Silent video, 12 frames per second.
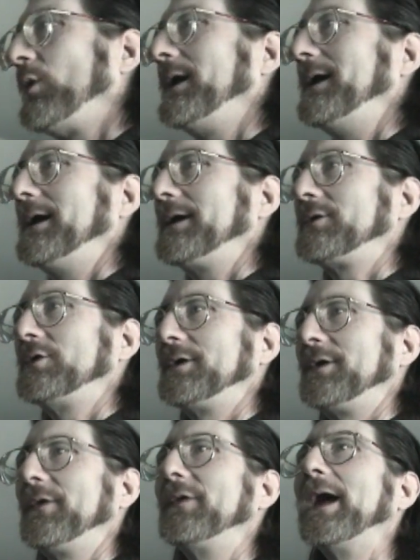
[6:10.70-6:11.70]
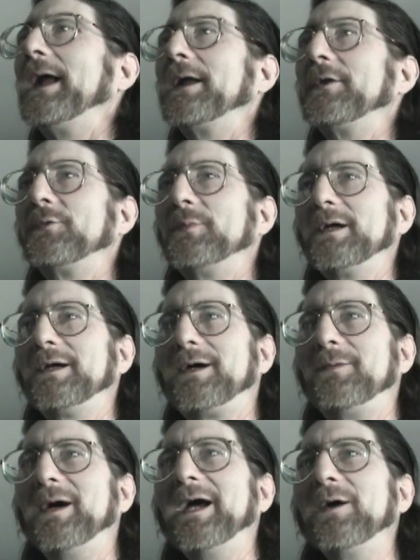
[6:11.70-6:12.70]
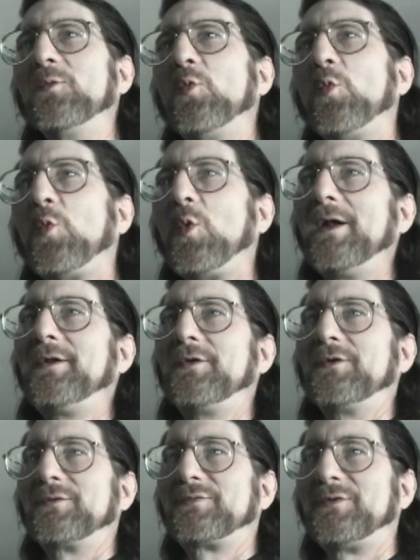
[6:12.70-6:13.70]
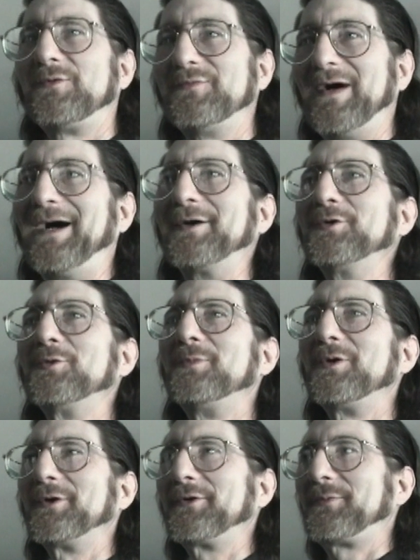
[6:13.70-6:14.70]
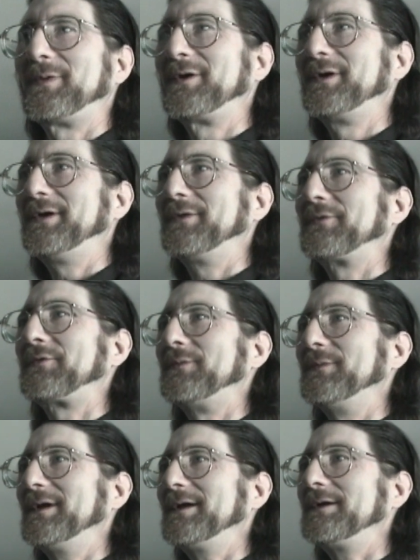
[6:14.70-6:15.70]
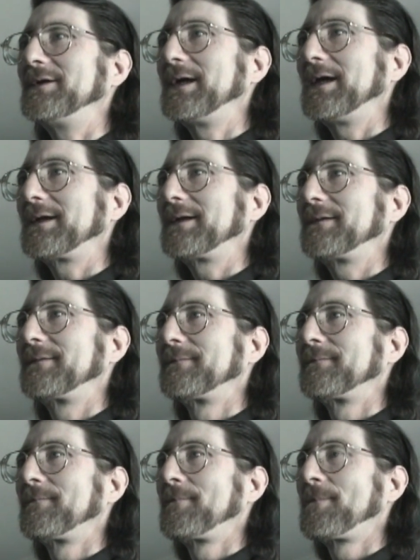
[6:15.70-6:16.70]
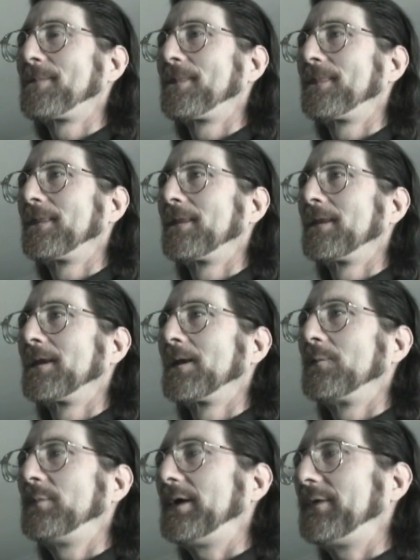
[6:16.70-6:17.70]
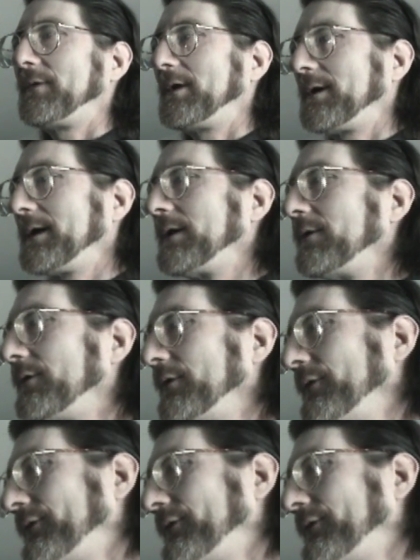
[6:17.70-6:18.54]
why I couldn't, that has become a wonderful, valuable experience to me. You get it? Because now I can do